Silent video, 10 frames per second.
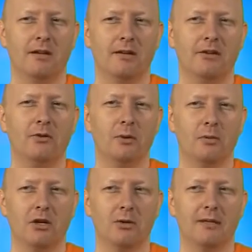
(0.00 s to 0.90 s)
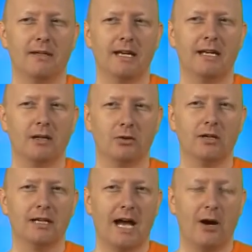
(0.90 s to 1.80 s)
This week we're going to be taking a look
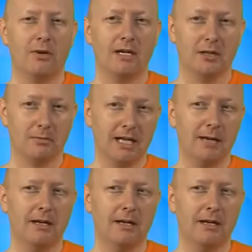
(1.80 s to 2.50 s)
at how we can apply